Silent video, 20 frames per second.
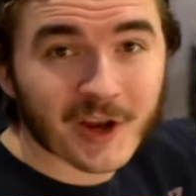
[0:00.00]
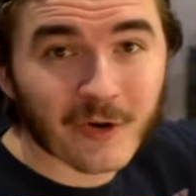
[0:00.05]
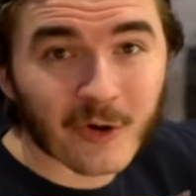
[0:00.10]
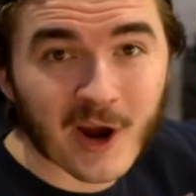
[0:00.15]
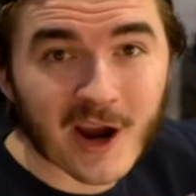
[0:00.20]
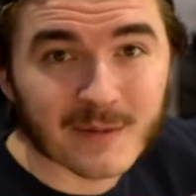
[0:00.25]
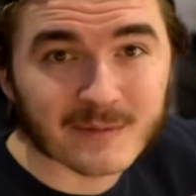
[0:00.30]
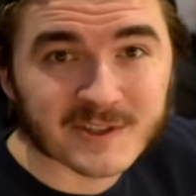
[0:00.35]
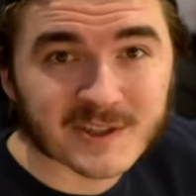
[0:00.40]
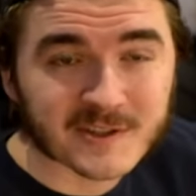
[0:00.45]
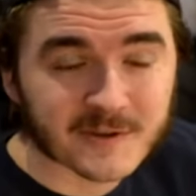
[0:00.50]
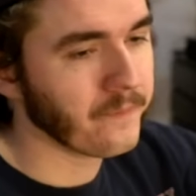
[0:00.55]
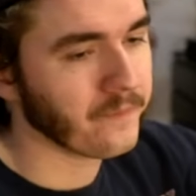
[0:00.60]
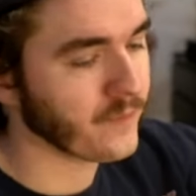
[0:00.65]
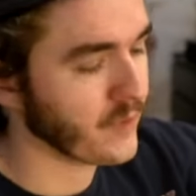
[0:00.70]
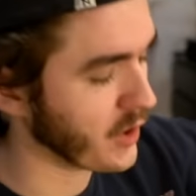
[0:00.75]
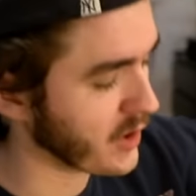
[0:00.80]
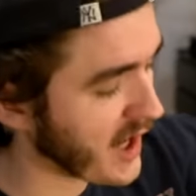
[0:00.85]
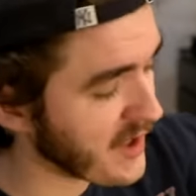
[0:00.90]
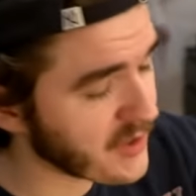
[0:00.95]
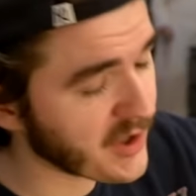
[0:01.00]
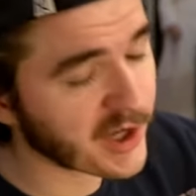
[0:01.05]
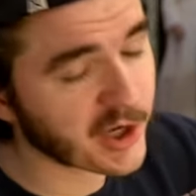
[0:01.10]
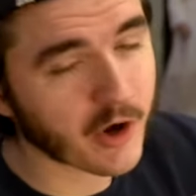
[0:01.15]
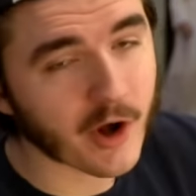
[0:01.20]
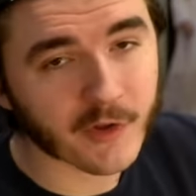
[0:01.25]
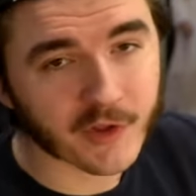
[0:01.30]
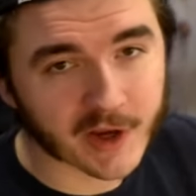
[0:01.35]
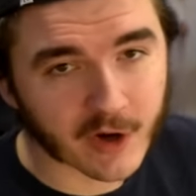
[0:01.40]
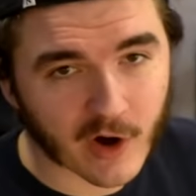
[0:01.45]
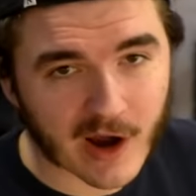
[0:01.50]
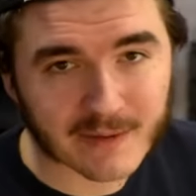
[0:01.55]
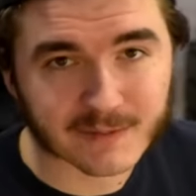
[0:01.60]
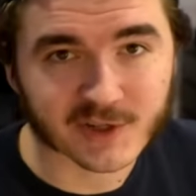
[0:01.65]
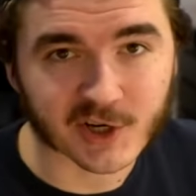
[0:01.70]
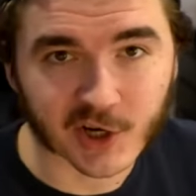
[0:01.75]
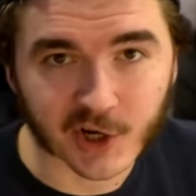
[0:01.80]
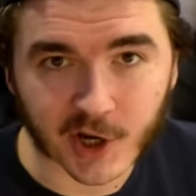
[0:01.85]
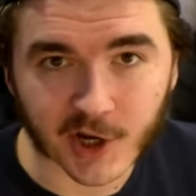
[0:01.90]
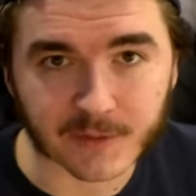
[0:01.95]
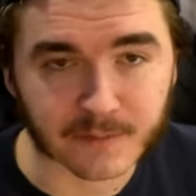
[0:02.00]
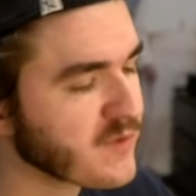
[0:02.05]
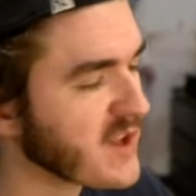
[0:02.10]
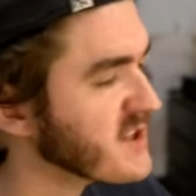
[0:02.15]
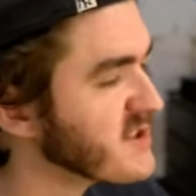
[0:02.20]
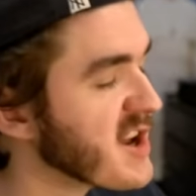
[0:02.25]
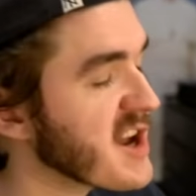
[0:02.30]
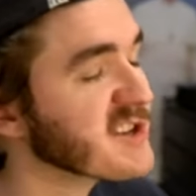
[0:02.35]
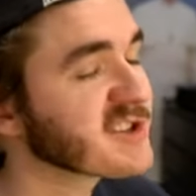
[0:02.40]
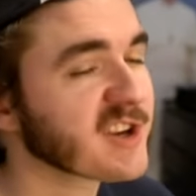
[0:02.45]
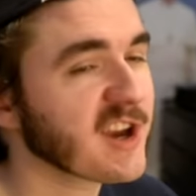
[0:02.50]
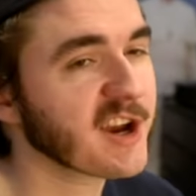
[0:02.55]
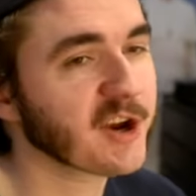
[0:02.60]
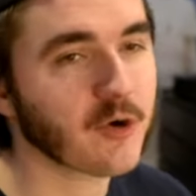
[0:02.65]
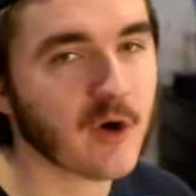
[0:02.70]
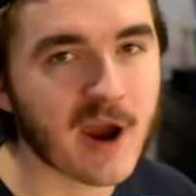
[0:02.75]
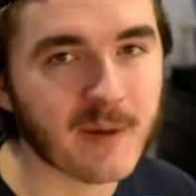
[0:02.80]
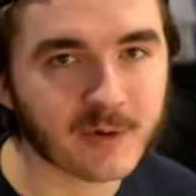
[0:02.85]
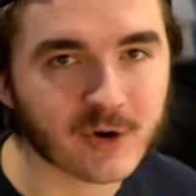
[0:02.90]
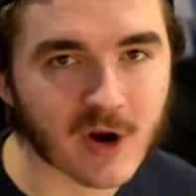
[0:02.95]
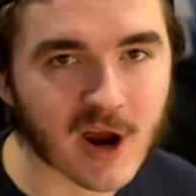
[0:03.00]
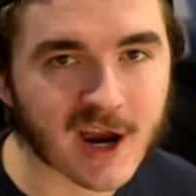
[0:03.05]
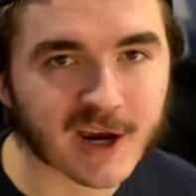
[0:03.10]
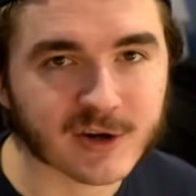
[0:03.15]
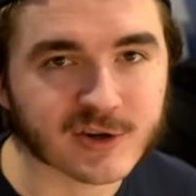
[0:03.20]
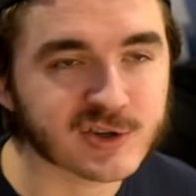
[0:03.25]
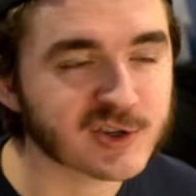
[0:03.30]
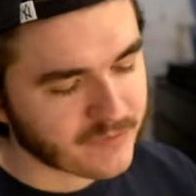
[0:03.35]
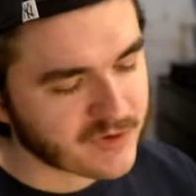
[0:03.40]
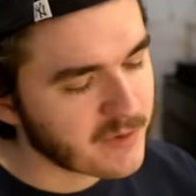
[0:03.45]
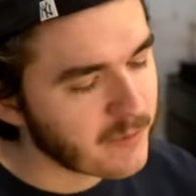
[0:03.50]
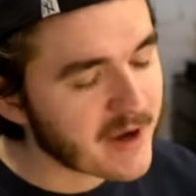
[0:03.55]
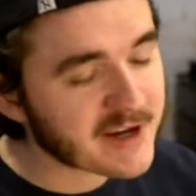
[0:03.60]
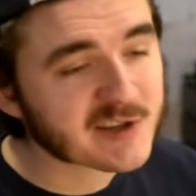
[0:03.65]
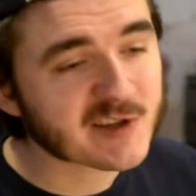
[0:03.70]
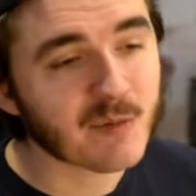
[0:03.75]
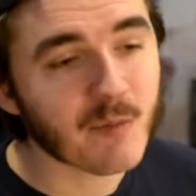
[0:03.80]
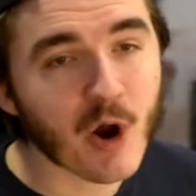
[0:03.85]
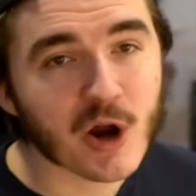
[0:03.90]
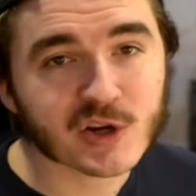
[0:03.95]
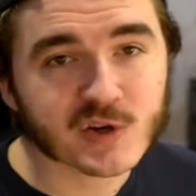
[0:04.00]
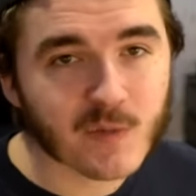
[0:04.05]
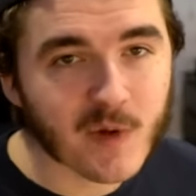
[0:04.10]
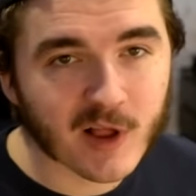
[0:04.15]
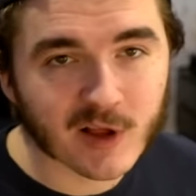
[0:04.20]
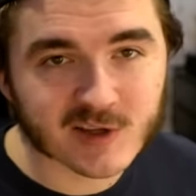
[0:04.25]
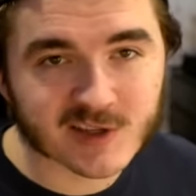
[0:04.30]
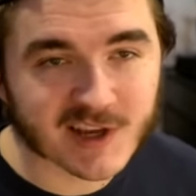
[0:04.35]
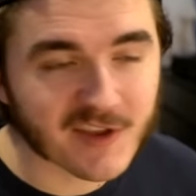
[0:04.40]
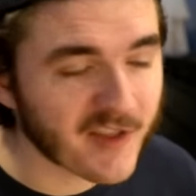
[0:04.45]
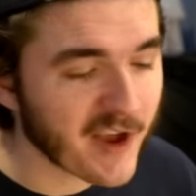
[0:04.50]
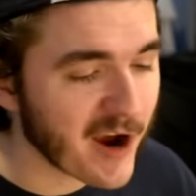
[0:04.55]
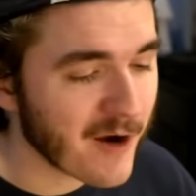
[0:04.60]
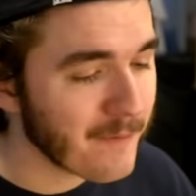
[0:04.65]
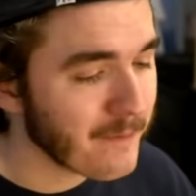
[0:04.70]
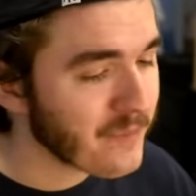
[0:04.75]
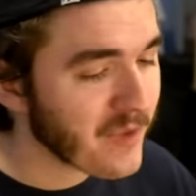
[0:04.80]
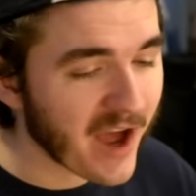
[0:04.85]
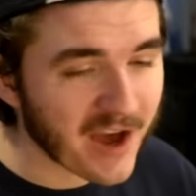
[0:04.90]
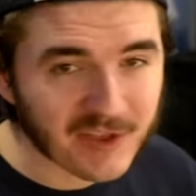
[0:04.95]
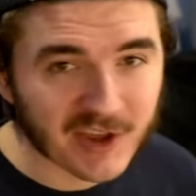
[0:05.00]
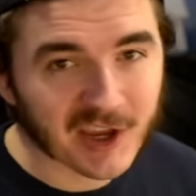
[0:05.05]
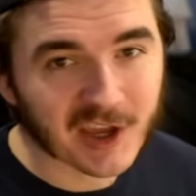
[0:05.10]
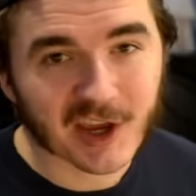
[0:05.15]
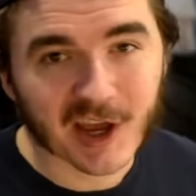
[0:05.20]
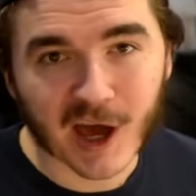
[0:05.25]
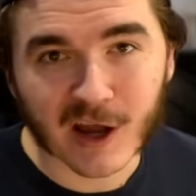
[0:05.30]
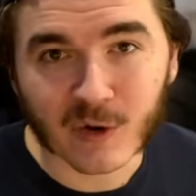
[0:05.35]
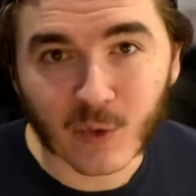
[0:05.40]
Grahams. Look, I think Golden Grahams are good. They taste like graham crackers. You mix some marshmallows in there, I think you got a